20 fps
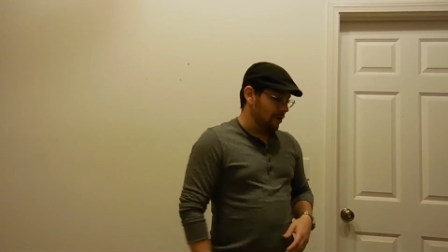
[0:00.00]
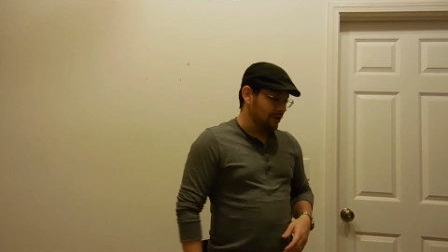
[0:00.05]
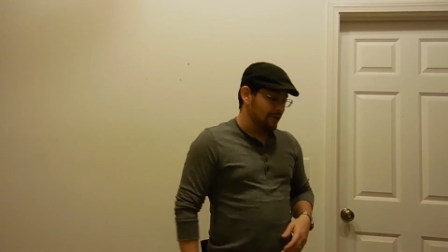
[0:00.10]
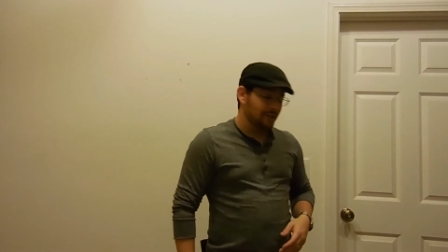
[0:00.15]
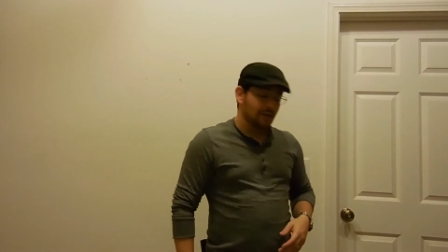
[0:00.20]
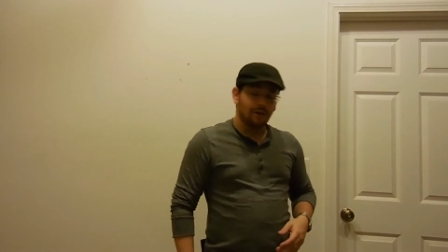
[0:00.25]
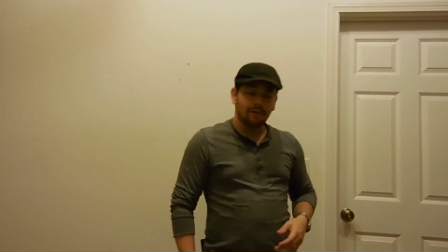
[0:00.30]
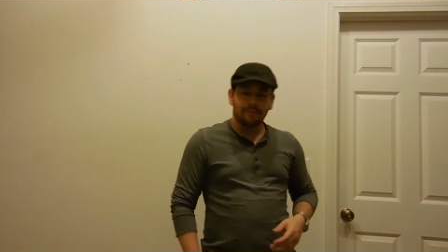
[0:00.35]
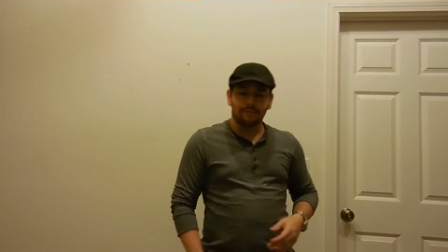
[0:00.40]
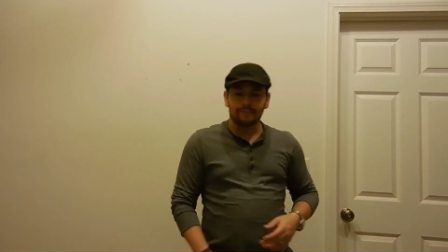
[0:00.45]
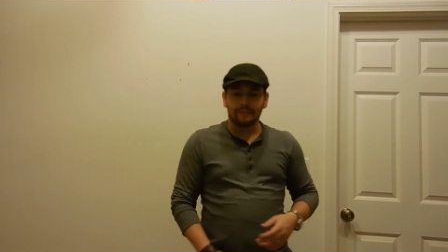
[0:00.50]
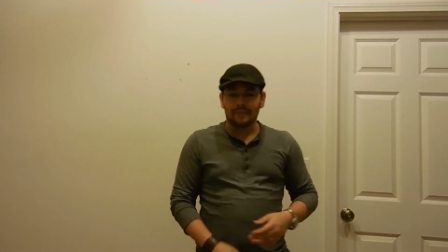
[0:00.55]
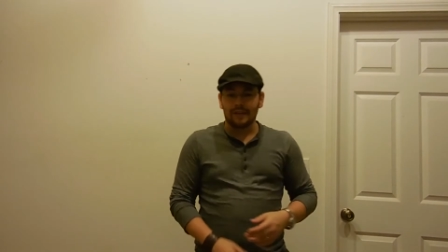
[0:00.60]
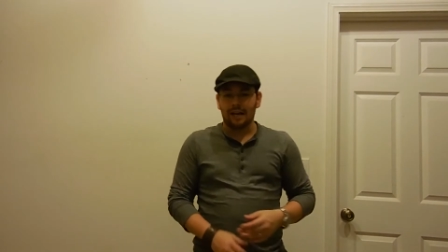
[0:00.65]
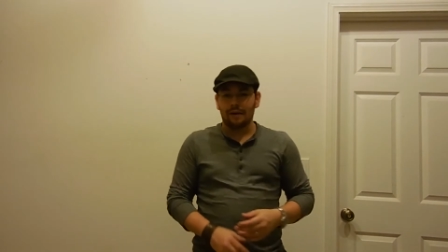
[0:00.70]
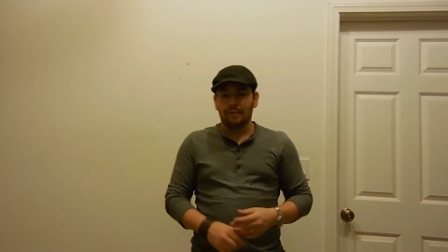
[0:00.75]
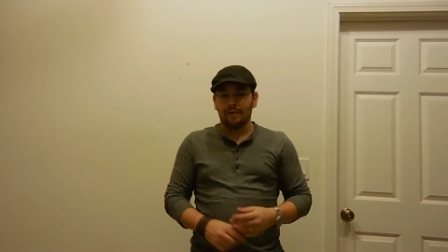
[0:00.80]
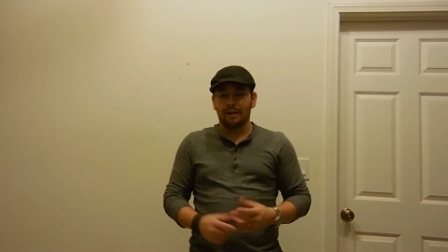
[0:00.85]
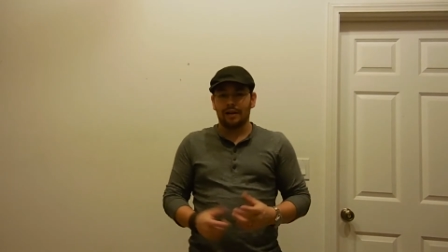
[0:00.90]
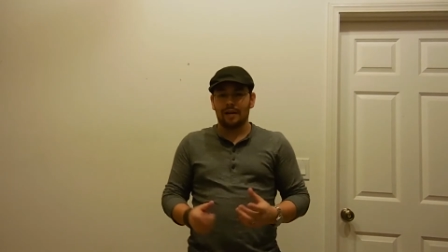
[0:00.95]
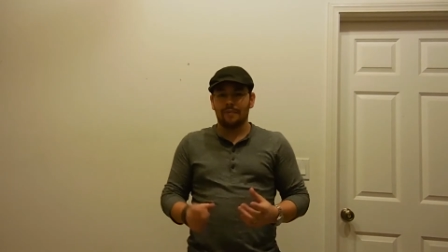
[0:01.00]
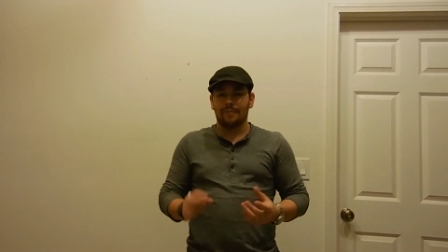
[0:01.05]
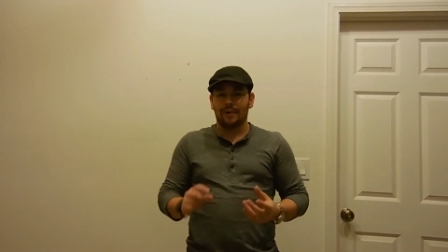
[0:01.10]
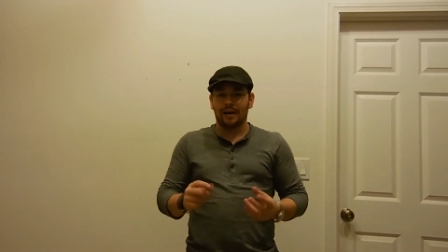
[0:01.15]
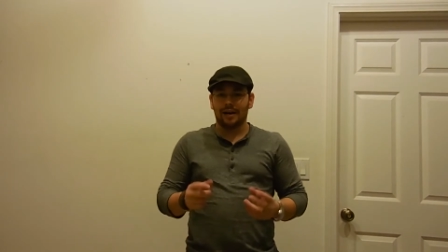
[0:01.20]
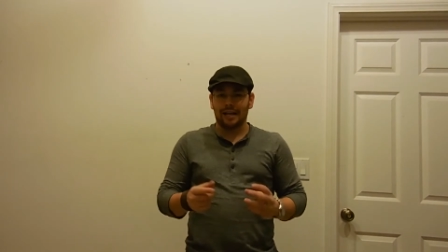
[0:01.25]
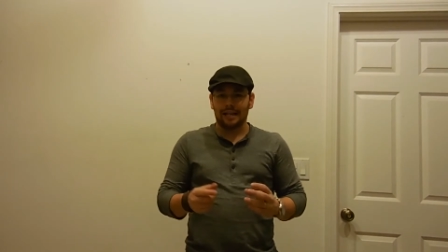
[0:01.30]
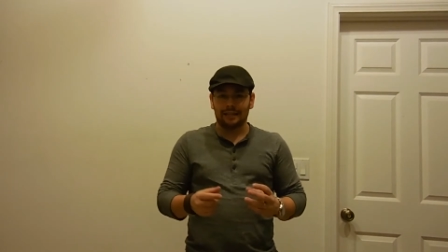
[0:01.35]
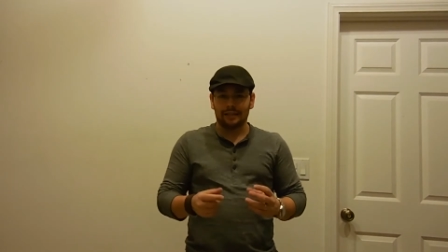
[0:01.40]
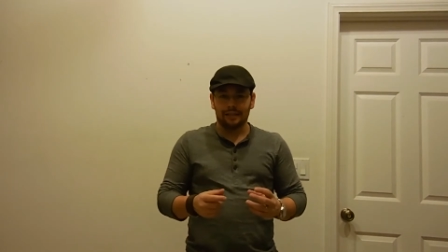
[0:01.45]
So I went and I
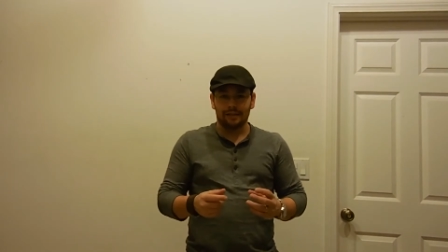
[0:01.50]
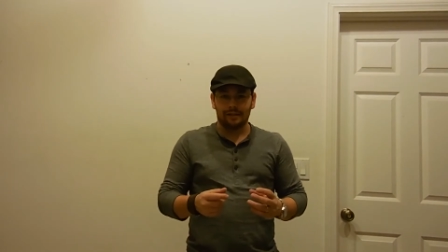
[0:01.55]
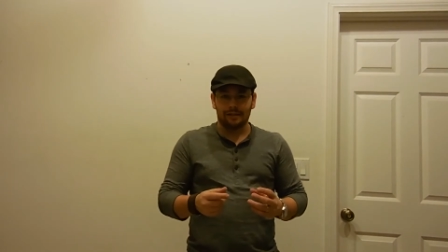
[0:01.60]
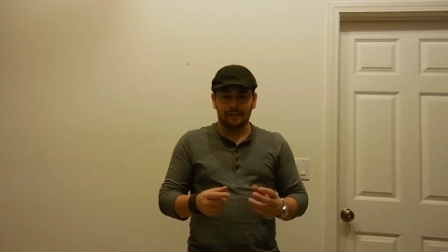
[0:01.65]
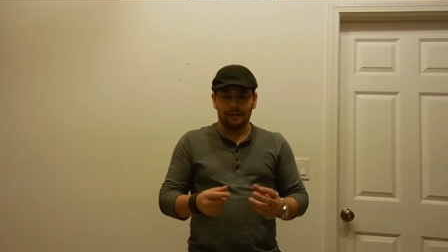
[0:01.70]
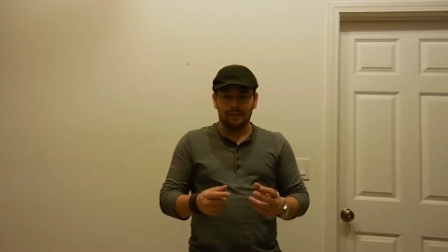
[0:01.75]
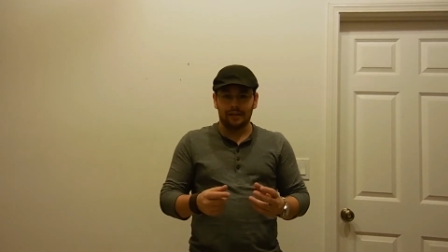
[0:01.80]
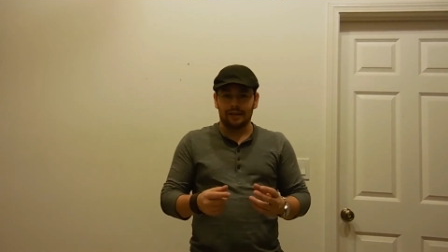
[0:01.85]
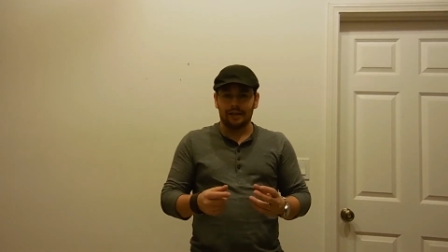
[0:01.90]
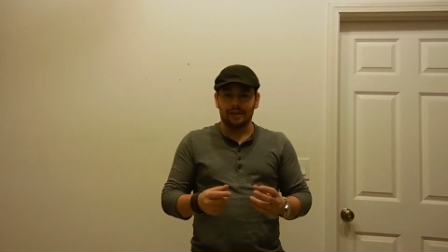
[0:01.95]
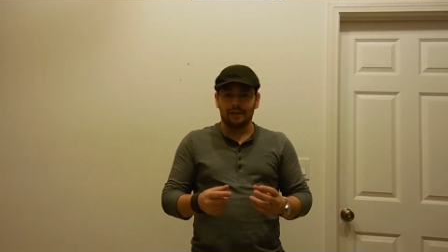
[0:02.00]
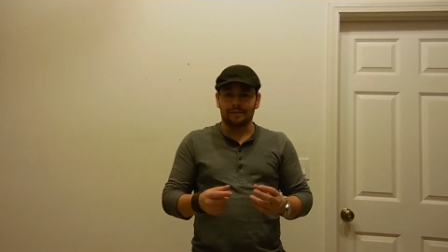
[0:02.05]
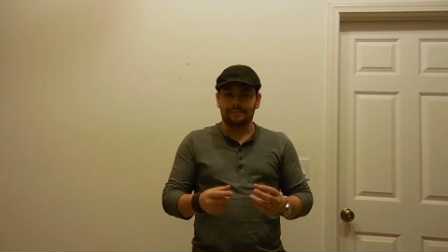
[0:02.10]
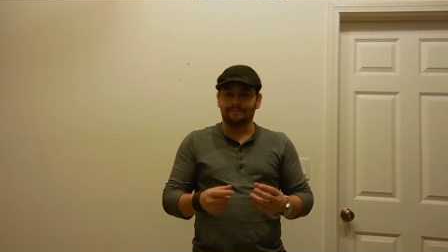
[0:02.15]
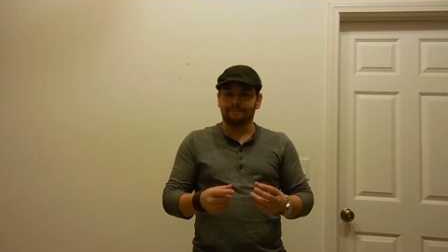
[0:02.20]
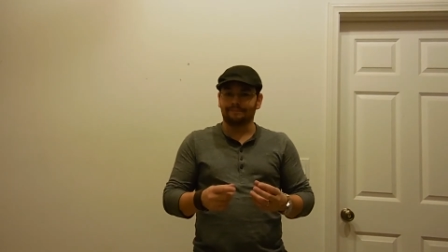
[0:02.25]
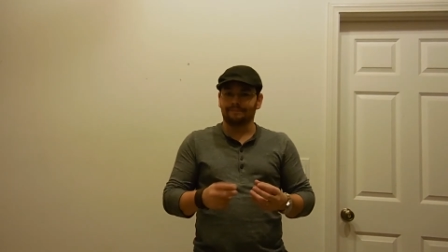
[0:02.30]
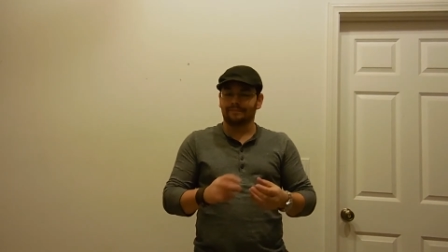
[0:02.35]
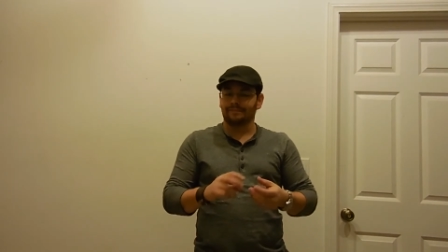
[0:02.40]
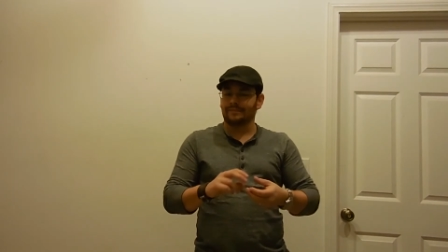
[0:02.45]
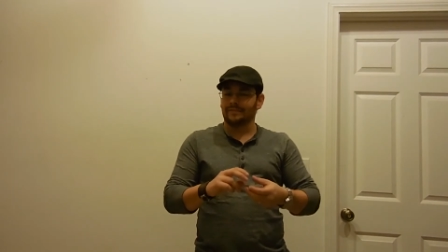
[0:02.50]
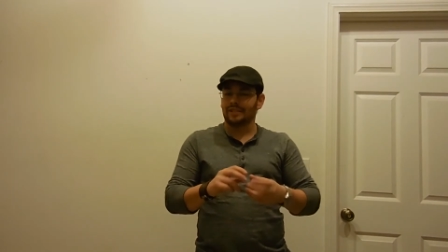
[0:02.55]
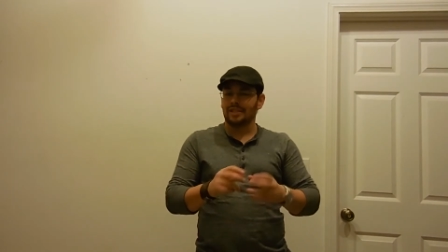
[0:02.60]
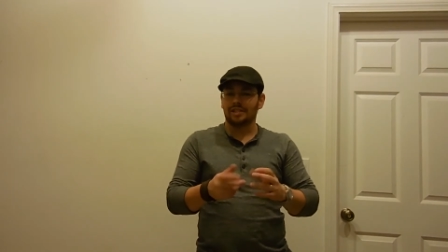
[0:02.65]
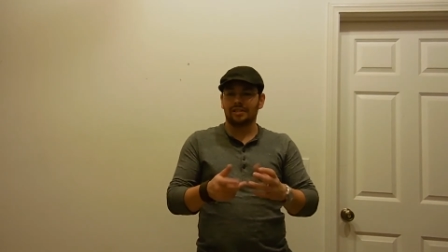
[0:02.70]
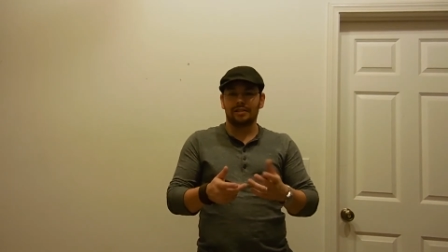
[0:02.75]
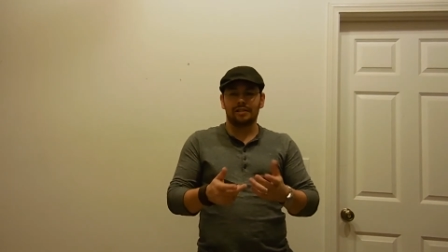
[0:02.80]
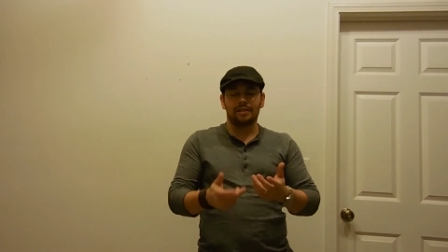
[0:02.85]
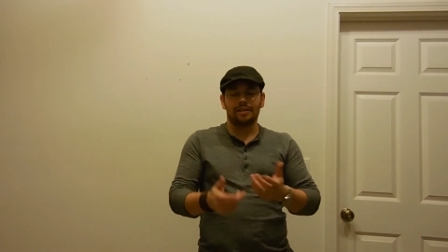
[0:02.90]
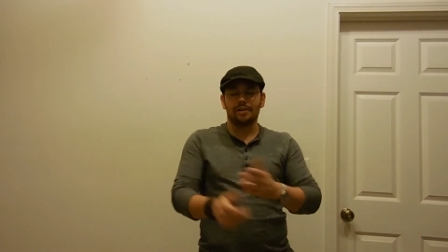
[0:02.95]
bought a little,
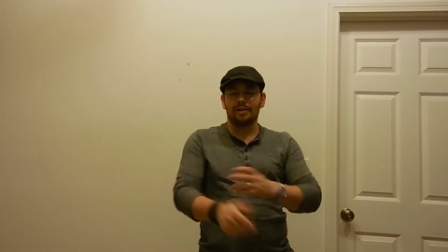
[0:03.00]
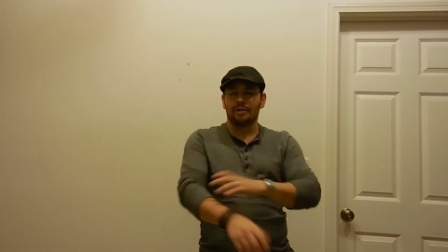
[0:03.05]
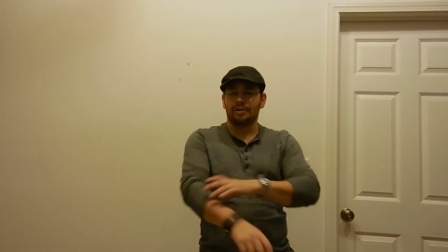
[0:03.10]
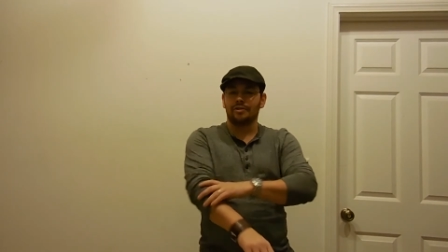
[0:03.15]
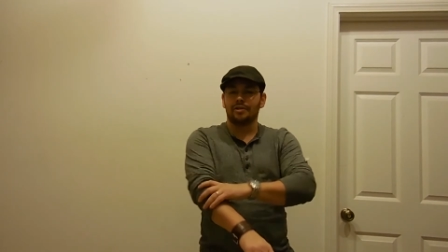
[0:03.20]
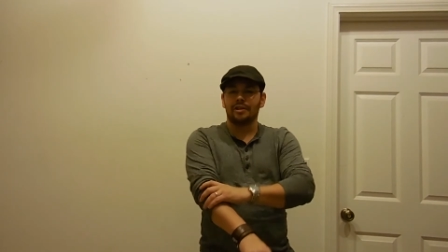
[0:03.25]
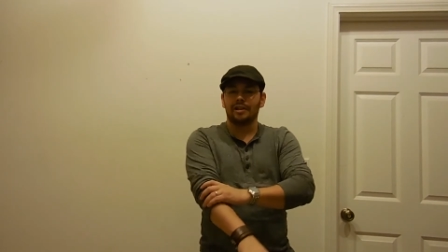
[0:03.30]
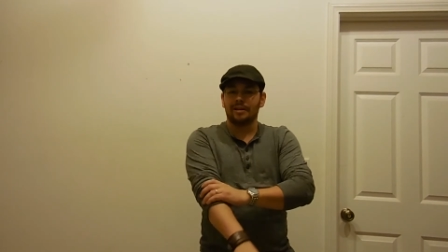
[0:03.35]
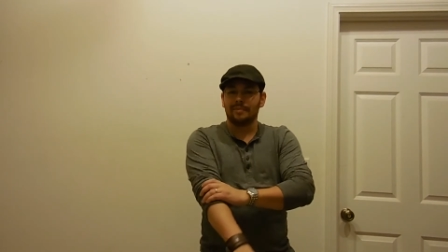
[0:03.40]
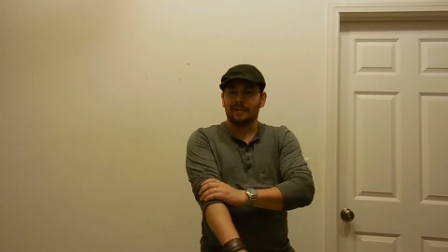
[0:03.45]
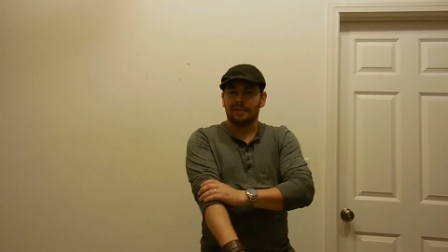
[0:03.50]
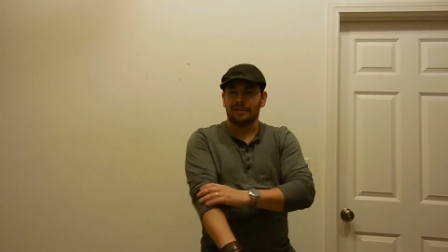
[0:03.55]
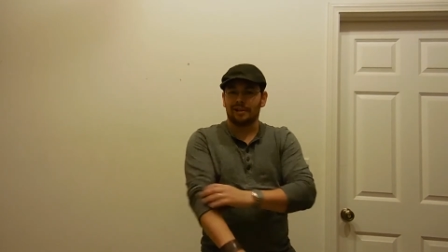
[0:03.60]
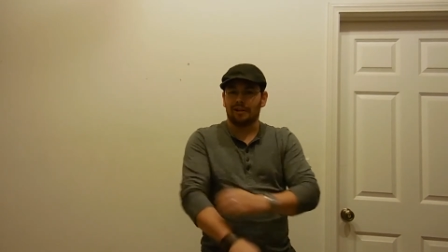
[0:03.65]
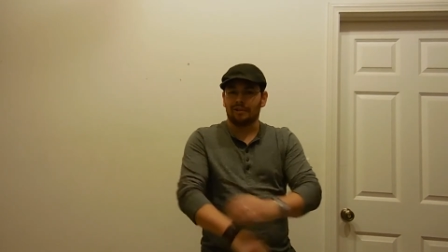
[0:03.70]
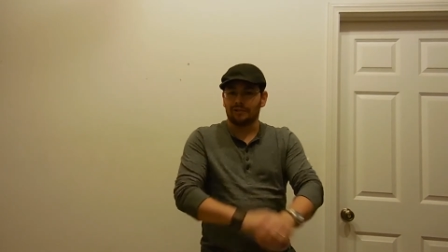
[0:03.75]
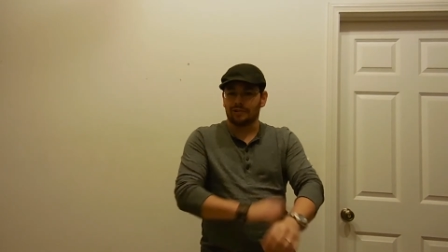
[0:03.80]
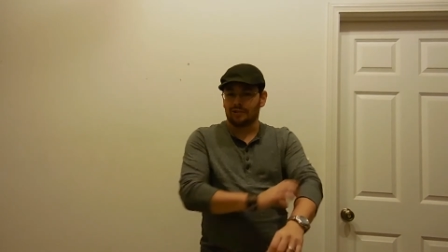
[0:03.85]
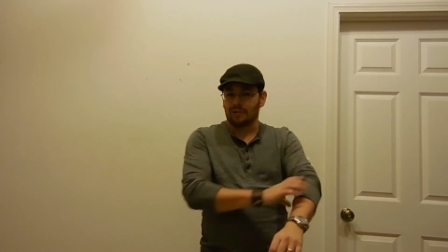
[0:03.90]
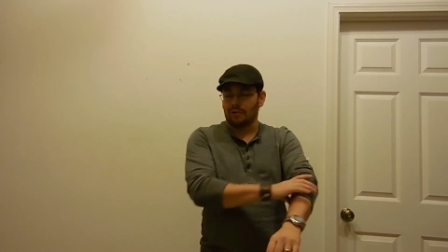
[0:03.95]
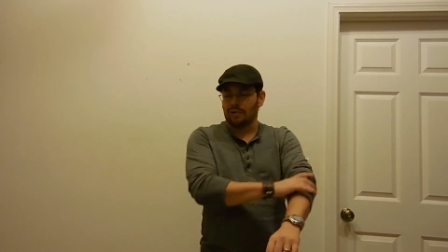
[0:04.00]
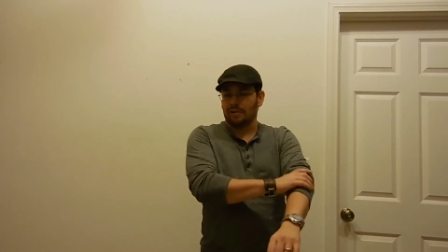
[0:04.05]
just, you know, you can get them at the dollar store.